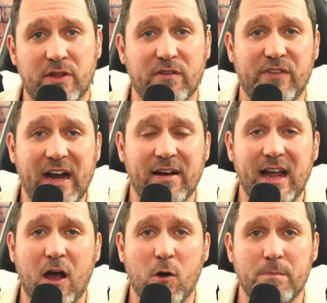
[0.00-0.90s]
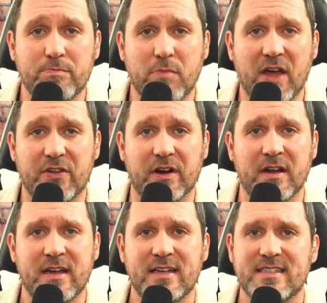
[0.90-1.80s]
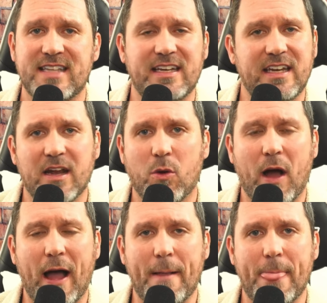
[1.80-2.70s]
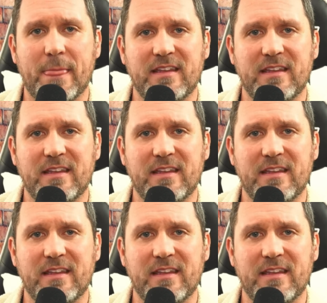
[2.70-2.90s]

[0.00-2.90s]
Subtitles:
their very own mother, said, you know what?